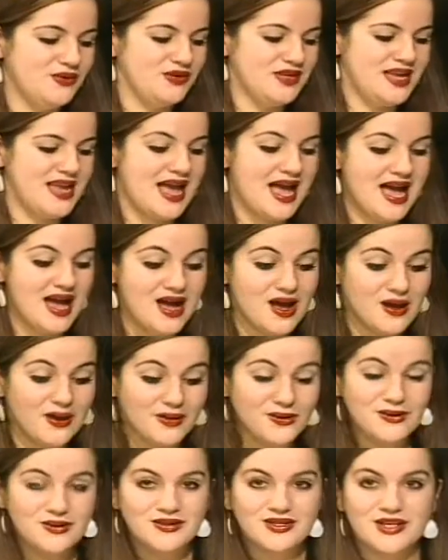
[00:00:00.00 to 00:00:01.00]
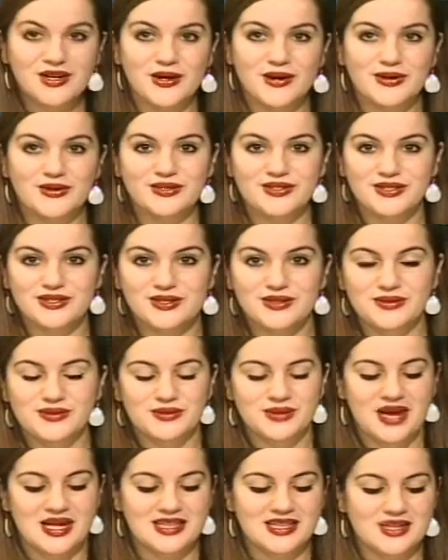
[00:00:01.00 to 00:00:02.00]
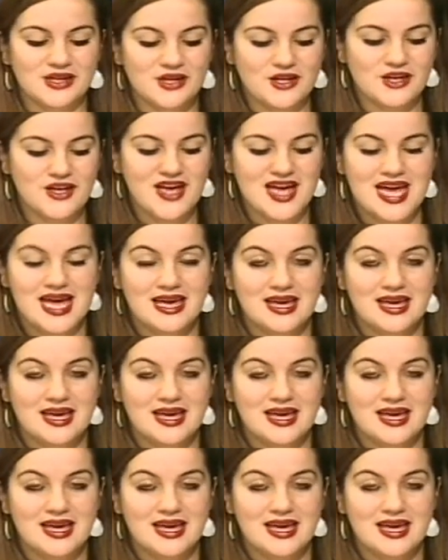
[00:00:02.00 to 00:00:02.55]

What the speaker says: now go to a little